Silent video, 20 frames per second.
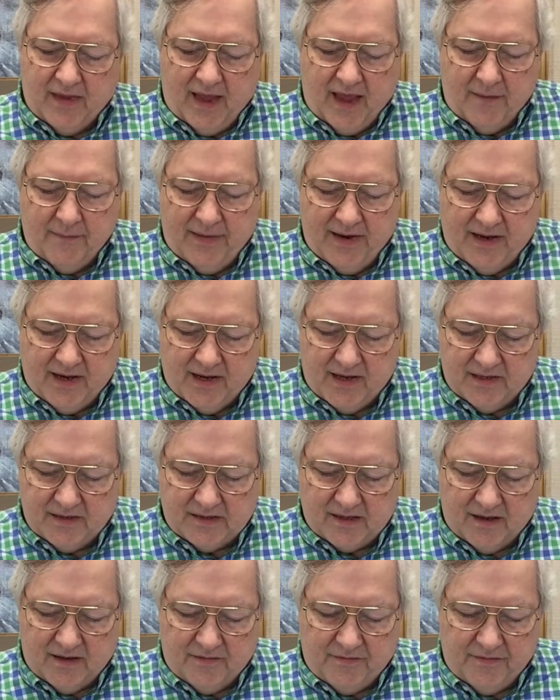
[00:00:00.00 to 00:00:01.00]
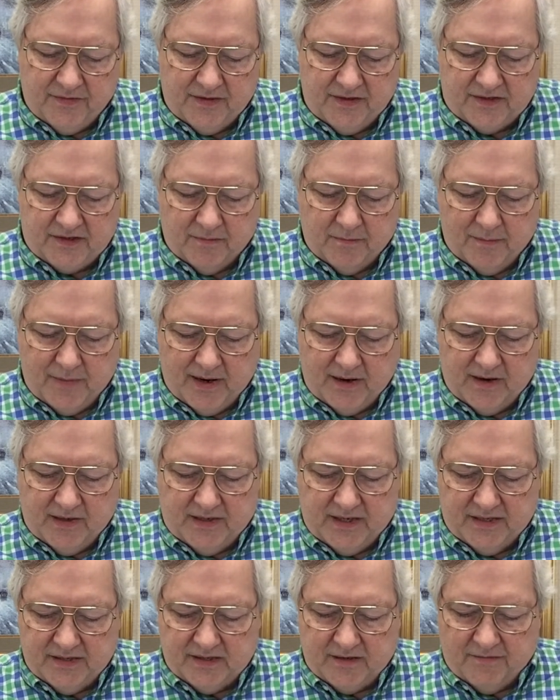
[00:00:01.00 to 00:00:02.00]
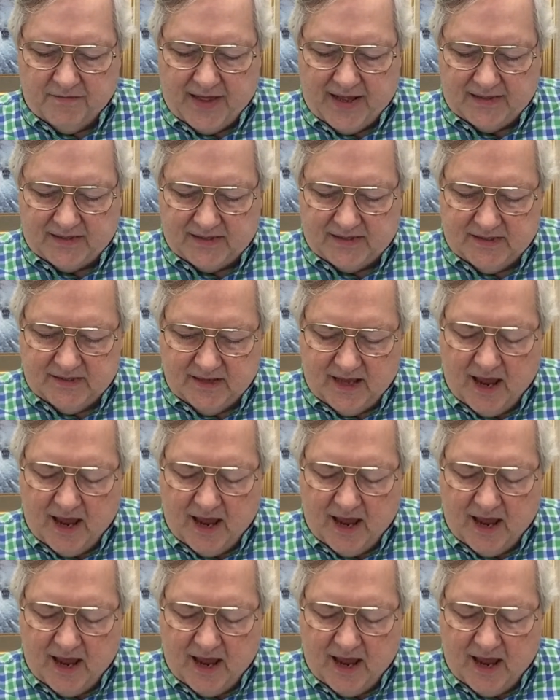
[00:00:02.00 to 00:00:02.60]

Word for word: And because of the Samaritans of that,